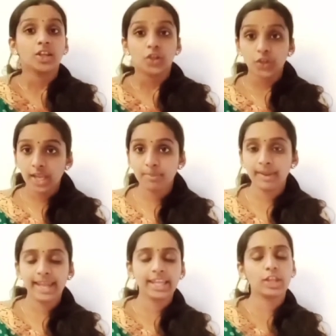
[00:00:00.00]
you can
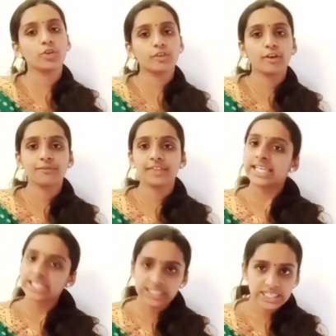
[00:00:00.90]
make use of
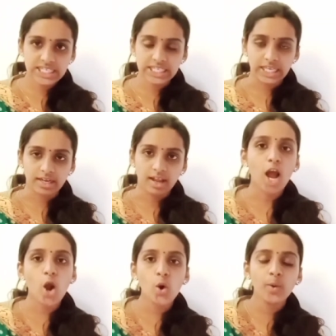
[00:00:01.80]
that cursor.
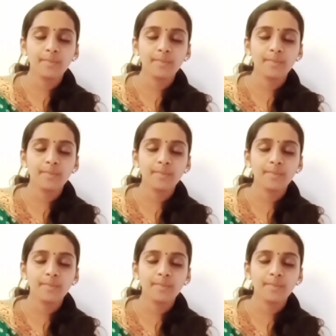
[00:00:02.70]
How?